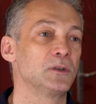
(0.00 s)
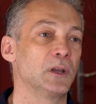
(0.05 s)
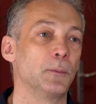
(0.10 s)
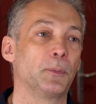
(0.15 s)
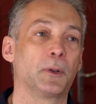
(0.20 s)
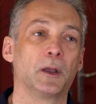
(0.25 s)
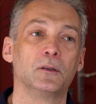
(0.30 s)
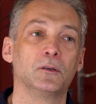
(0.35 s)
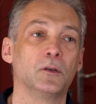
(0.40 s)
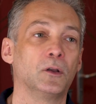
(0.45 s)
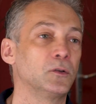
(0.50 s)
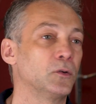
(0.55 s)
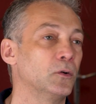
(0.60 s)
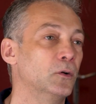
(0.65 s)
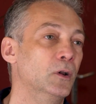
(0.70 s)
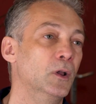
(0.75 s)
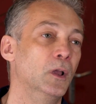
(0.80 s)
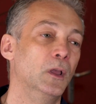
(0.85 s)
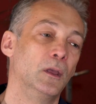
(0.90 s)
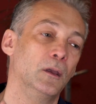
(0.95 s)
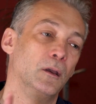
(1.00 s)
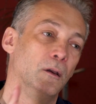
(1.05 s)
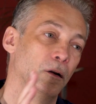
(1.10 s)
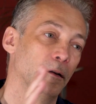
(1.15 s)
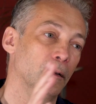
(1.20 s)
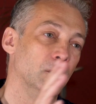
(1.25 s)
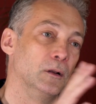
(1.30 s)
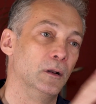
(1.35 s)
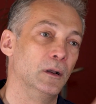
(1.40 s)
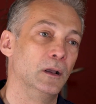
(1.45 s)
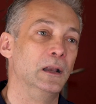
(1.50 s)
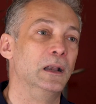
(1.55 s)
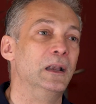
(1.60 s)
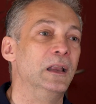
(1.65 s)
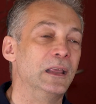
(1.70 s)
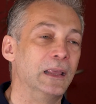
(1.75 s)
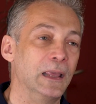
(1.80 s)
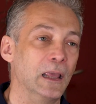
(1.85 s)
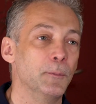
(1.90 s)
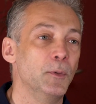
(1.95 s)
because we had 2 distinct worlds up
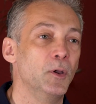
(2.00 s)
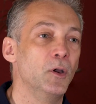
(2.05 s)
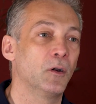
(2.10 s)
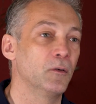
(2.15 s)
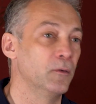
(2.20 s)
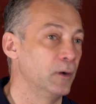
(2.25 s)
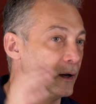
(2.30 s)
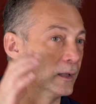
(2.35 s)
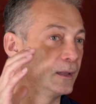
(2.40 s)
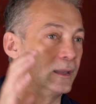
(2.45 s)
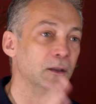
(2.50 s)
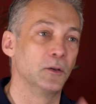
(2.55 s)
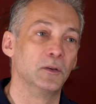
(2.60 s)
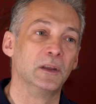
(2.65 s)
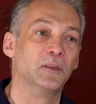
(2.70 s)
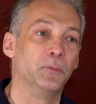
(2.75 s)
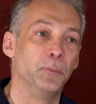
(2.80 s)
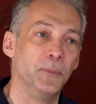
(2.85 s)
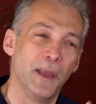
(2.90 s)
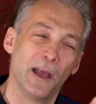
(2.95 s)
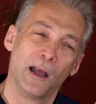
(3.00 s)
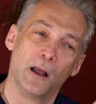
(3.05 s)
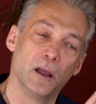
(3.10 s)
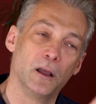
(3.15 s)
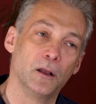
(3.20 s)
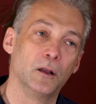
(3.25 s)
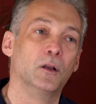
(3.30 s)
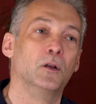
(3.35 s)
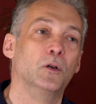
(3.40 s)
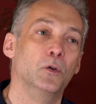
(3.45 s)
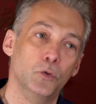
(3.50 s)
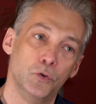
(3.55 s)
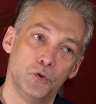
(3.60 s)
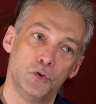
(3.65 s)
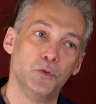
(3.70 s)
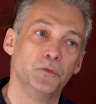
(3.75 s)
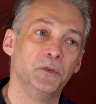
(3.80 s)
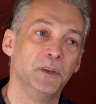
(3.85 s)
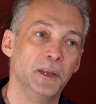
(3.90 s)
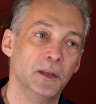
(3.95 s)
until now, between the gamers who know video
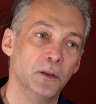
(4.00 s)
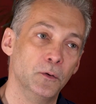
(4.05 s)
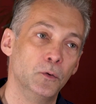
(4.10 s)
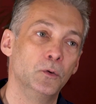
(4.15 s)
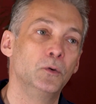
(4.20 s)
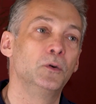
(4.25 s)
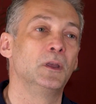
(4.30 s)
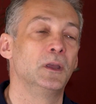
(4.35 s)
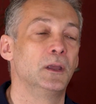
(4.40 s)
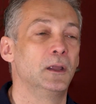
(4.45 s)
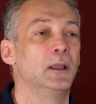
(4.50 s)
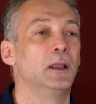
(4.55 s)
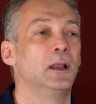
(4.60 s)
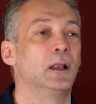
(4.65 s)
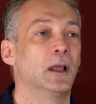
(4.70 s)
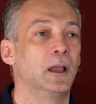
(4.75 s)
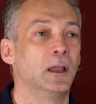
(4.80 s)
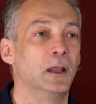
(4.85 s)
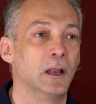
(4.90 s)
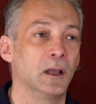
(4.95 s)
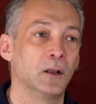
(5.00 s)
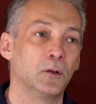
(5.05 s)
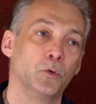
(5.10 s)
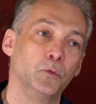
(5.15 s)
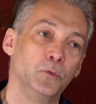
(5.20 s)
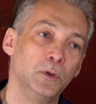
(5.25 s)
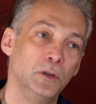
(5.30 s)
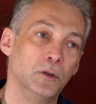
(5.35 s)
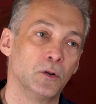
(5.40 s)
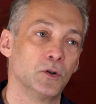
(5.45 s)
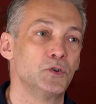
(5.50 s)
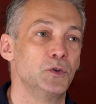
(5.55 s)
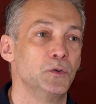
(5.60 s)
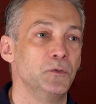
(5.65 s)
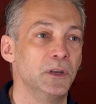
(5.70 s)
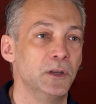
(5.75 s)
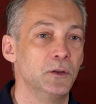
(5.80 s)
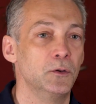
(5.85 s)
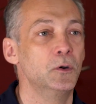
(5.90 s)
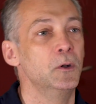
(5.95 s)
games well and rally drivers
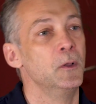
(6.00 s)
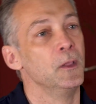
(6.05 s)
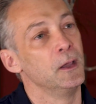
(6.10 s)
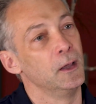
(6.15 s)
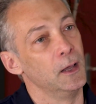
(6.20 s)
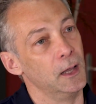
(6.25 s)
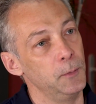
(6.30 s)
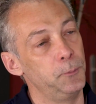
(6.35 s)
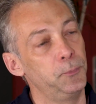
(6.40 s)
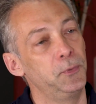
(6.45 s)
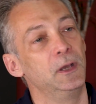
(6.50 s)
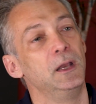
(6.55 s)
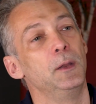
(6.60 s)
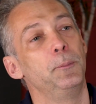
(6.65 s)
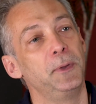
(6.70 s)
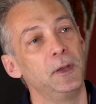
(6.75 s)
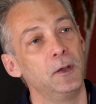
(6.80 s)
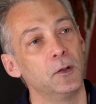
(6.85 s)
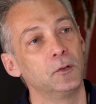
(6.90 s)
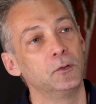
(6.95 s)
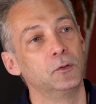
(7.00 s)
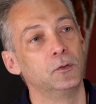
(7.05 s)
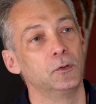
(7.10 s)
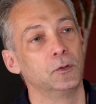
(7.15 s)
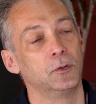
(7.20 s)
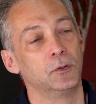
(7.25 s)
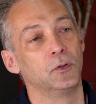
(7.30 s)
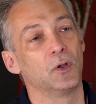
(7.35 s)
who know how to drive really well.